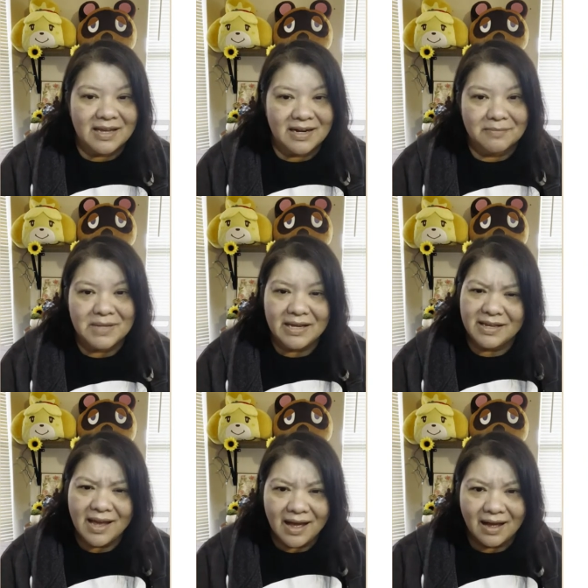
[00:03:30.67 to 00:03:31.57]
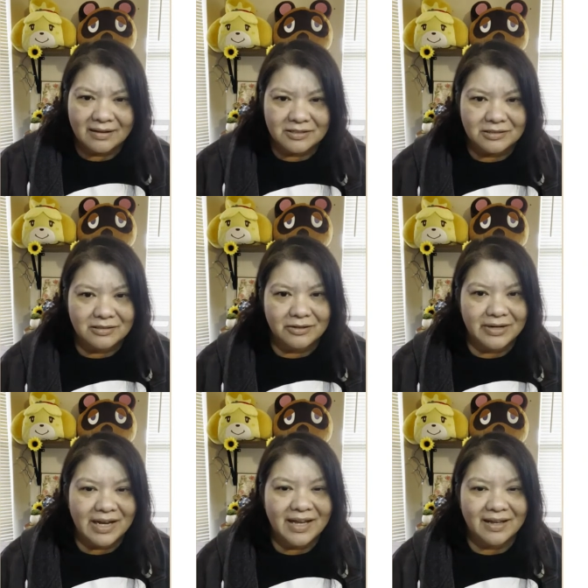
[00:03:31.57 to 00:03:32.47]
And I'm like, yeah, go
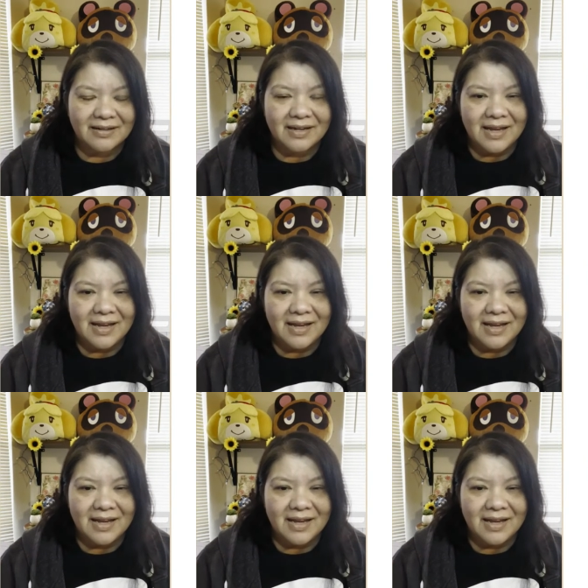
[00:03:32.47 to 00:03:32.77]
ahead.